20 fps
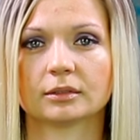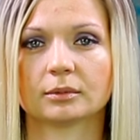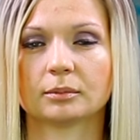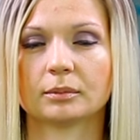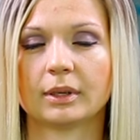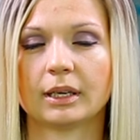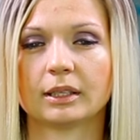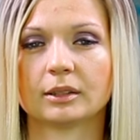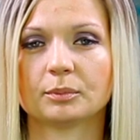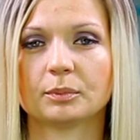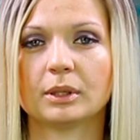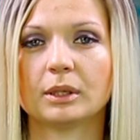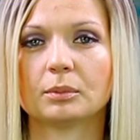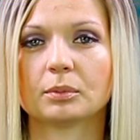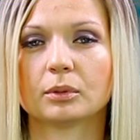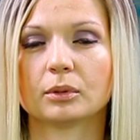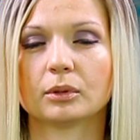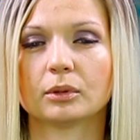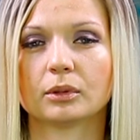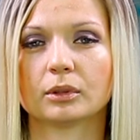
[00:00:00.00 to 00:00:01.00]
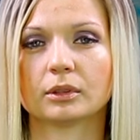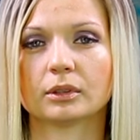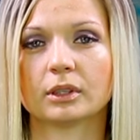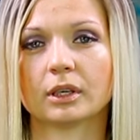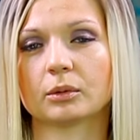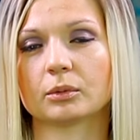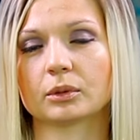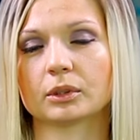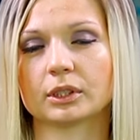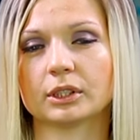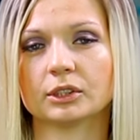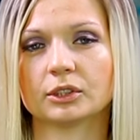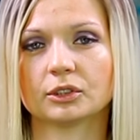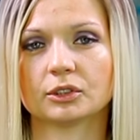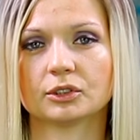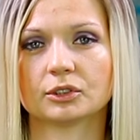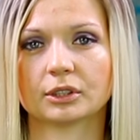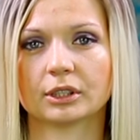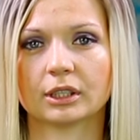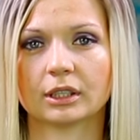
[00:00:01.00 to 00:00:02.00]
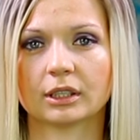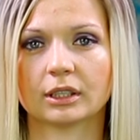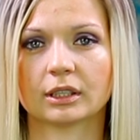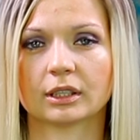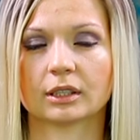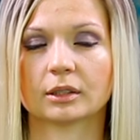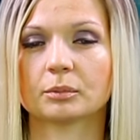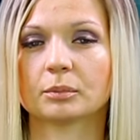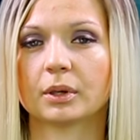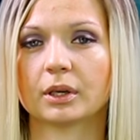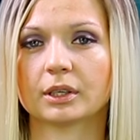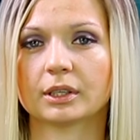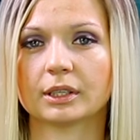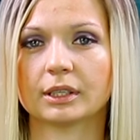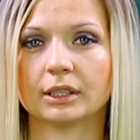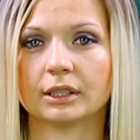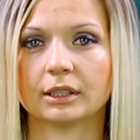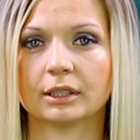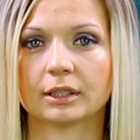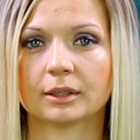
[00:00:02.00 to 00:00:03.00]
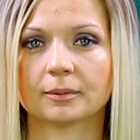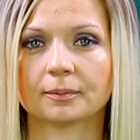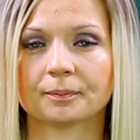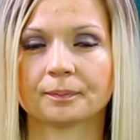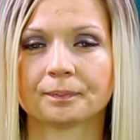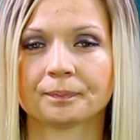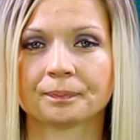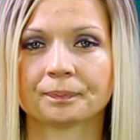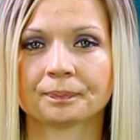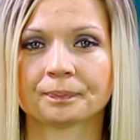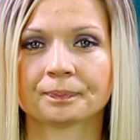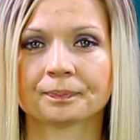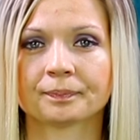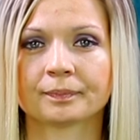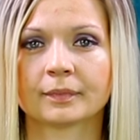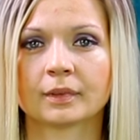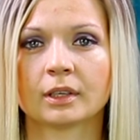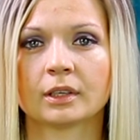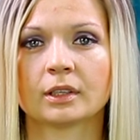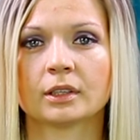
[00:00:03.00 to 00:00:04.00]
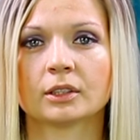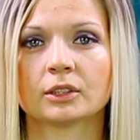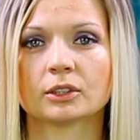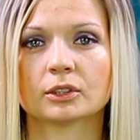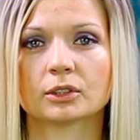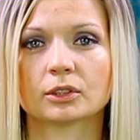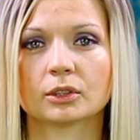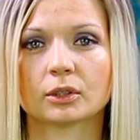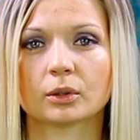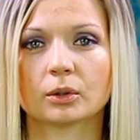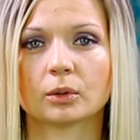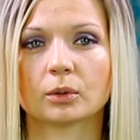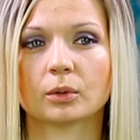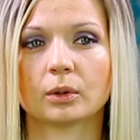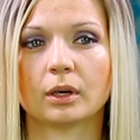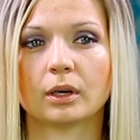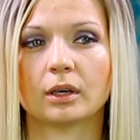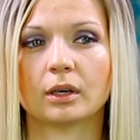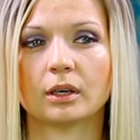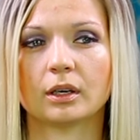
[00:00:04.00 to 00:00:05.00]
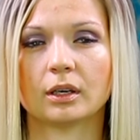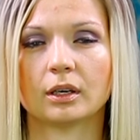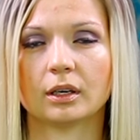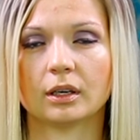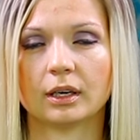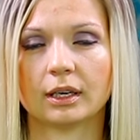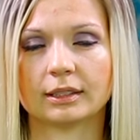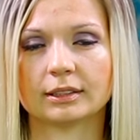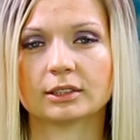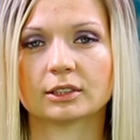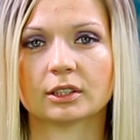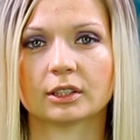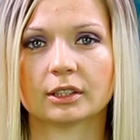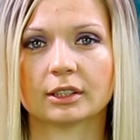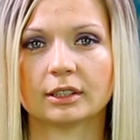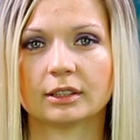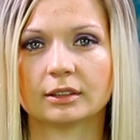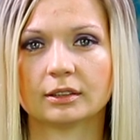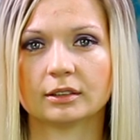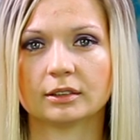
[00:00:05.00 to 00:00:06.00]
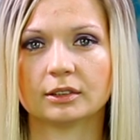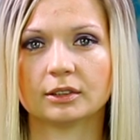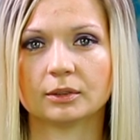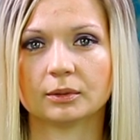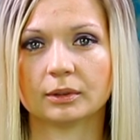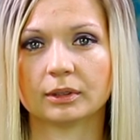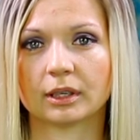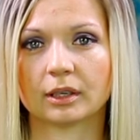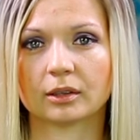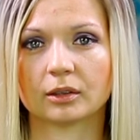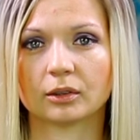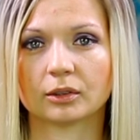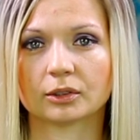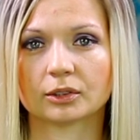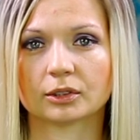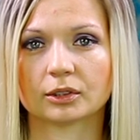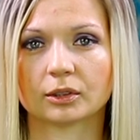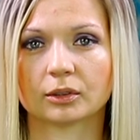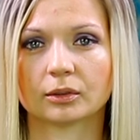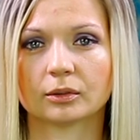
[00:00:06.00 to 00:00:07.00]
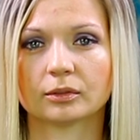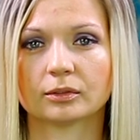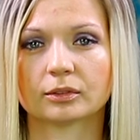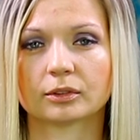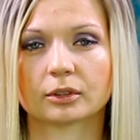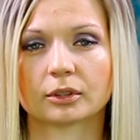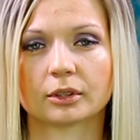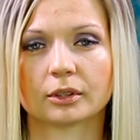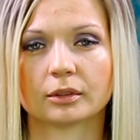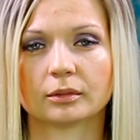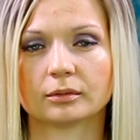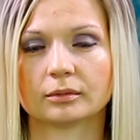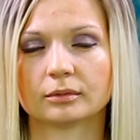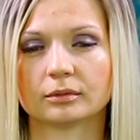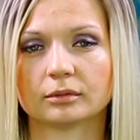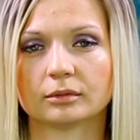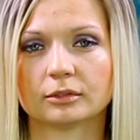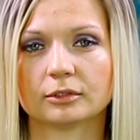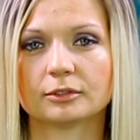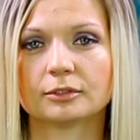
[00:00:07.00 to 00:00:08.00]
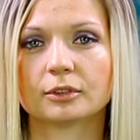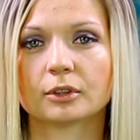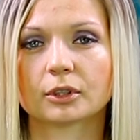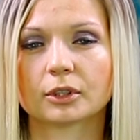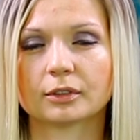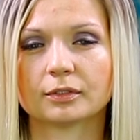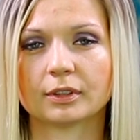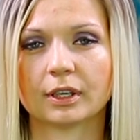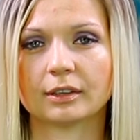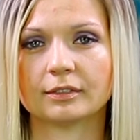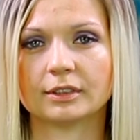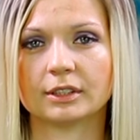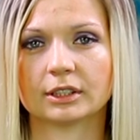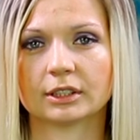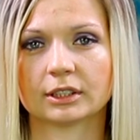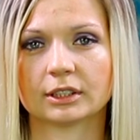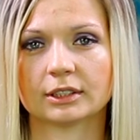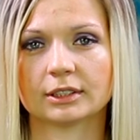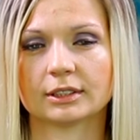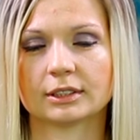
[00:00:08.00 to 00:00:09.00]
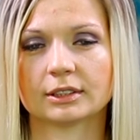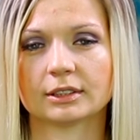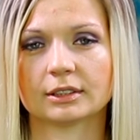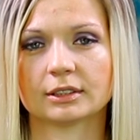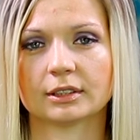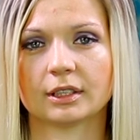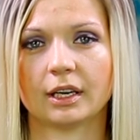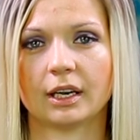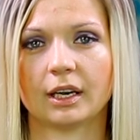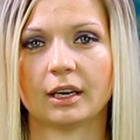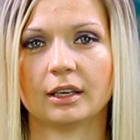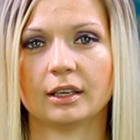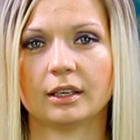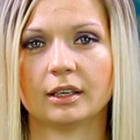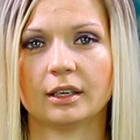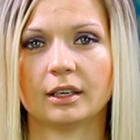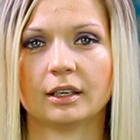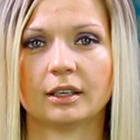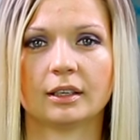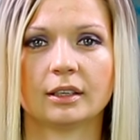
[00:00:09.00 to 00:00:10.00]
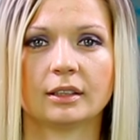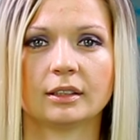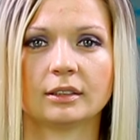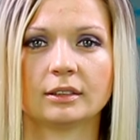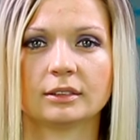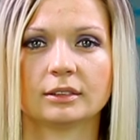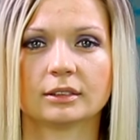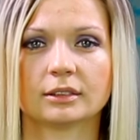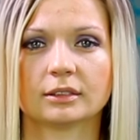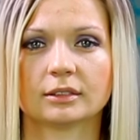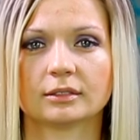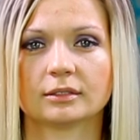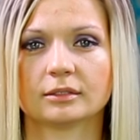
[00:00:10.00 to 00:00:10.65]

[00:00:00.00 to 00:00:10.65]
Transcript: met people that were into drinking and partying. So I started doing that also for four to five years and